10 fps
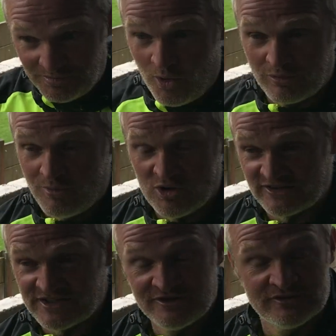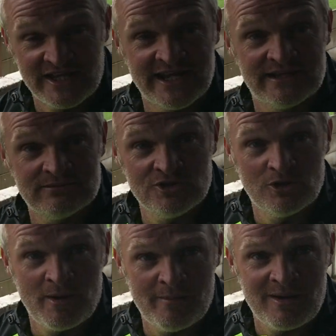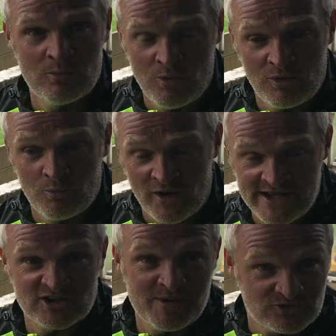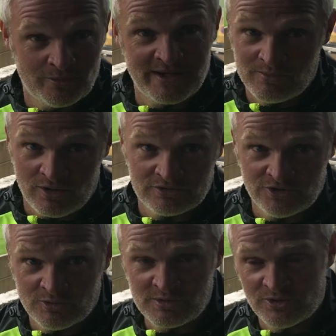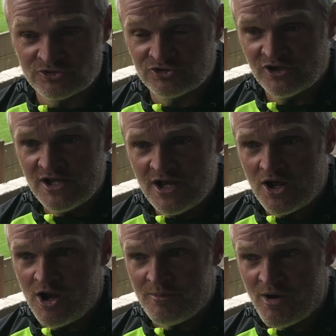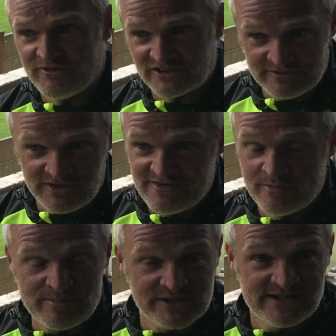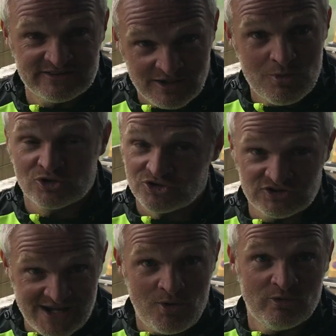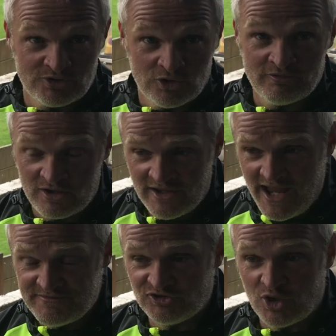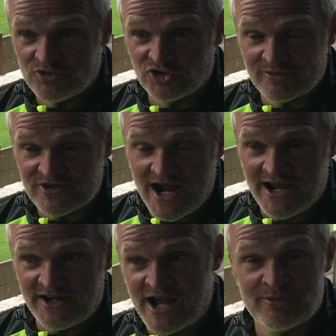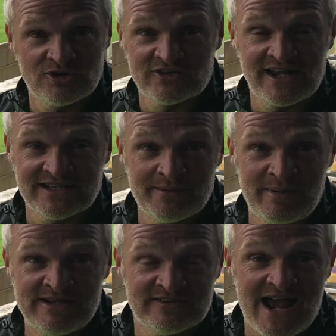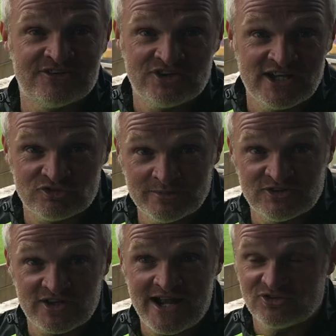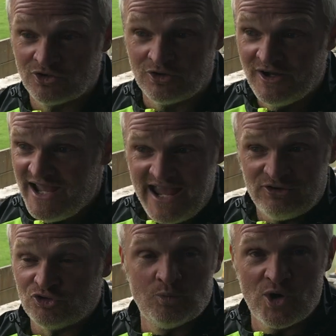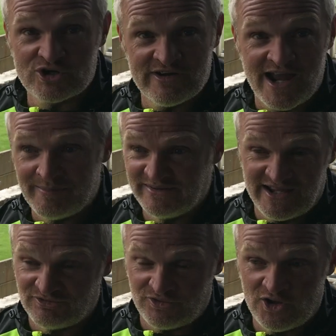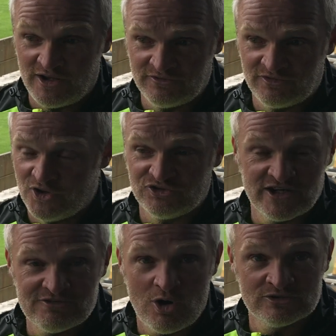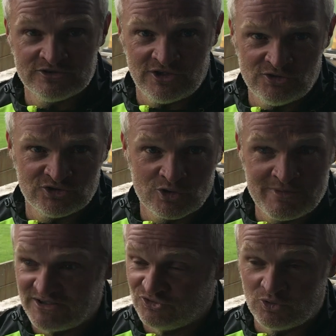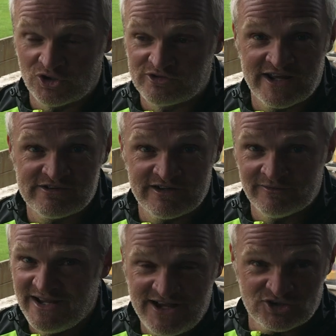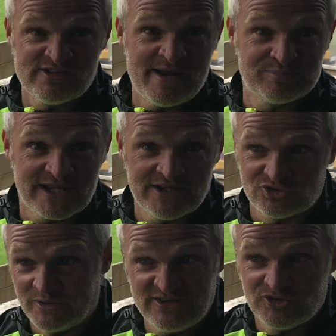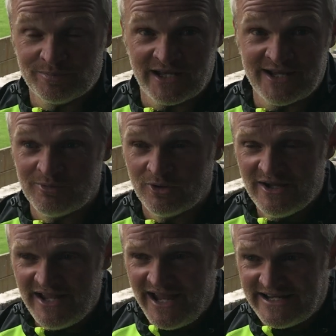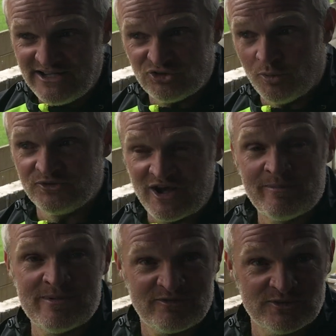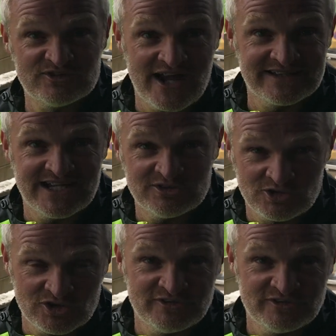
spoke more or less every other day you know about what, what he expects from me what you know what he wants um, obviously, Dave will be playing himself most of the time up, you know, if he's doing the job right, and I'll be on the sideline, being his eyes and ears from this side, so it should work great. I mean, Dave's 30, he's 30 year old, he's you know, young man, he's still got a great career, he's a great player, so he needs to play, but he needs someone to help him out from the sidelines, because